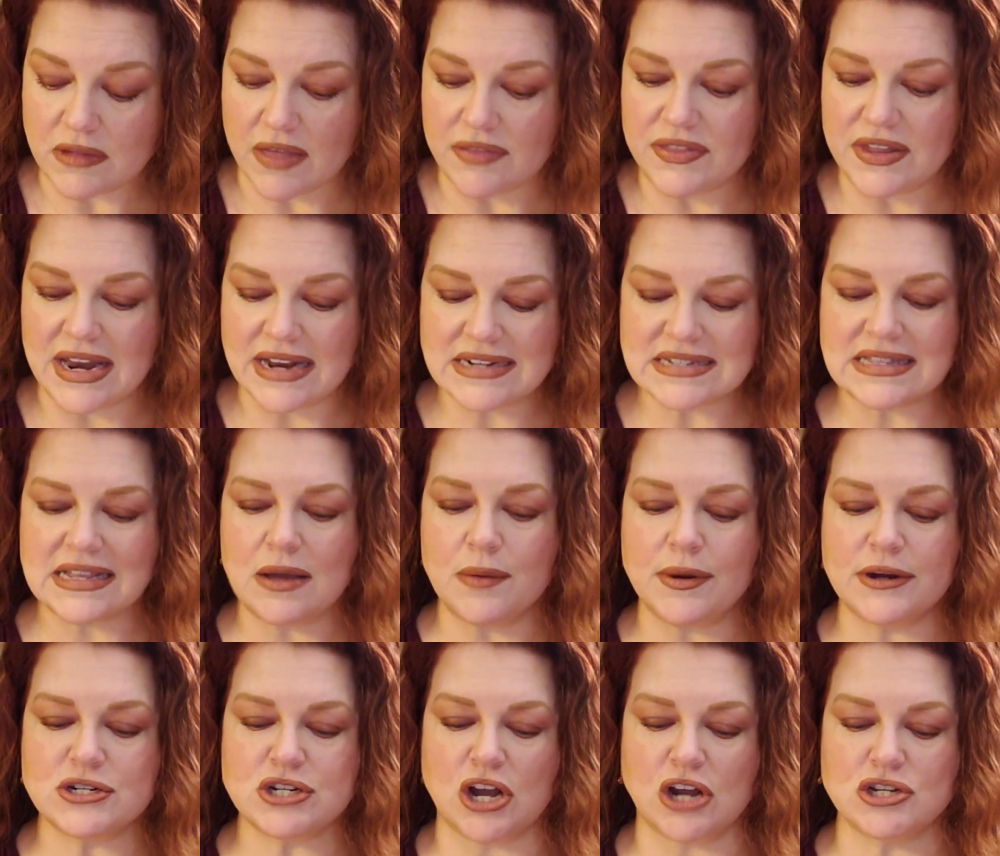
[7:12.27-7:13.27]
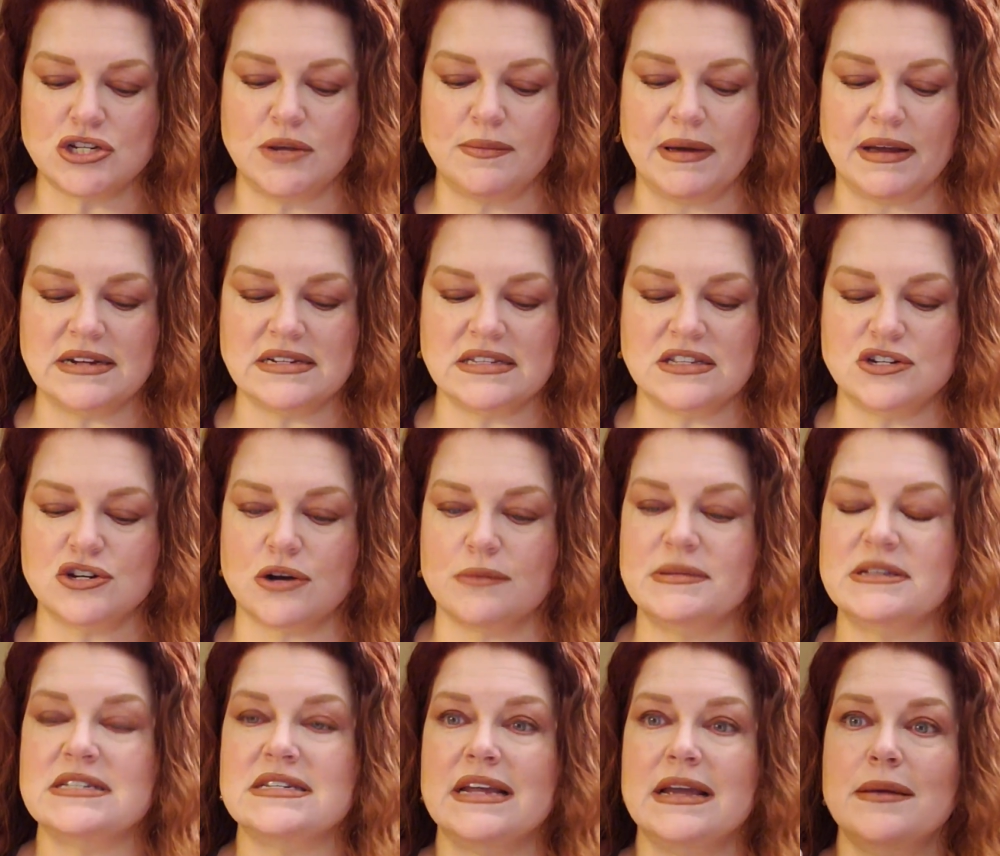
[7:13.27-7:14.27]
The next thing I want to talk to you about is the
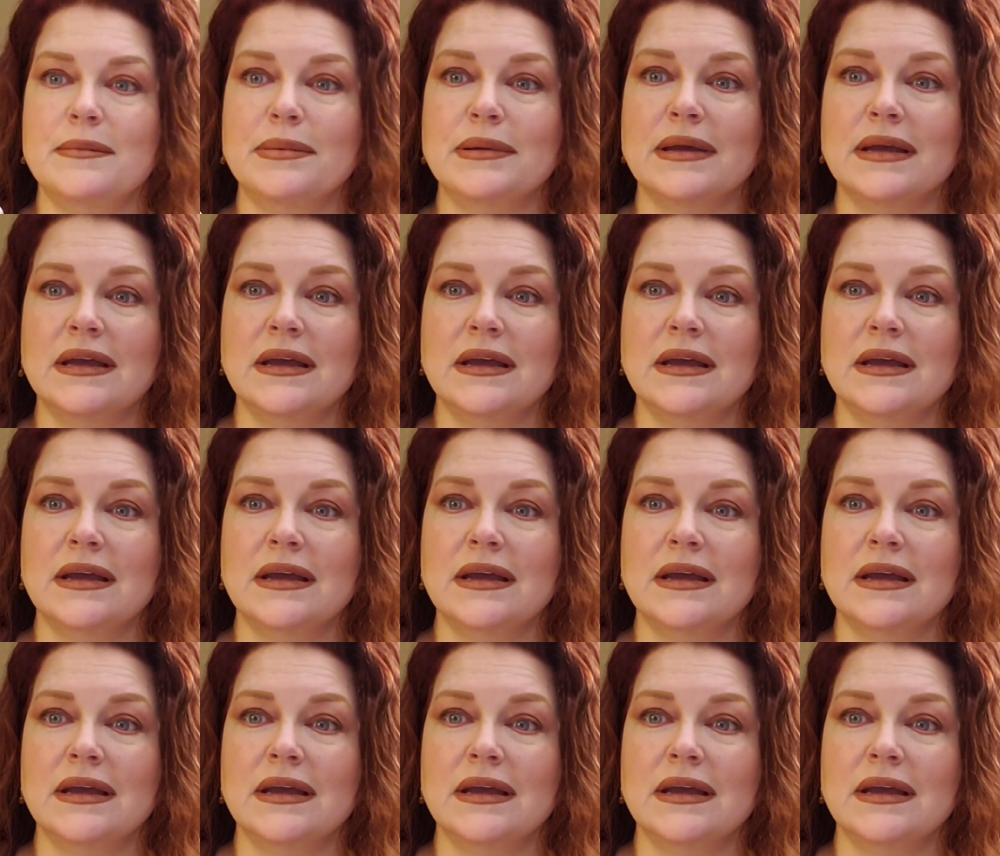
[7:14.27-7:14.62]
Derma Stamp.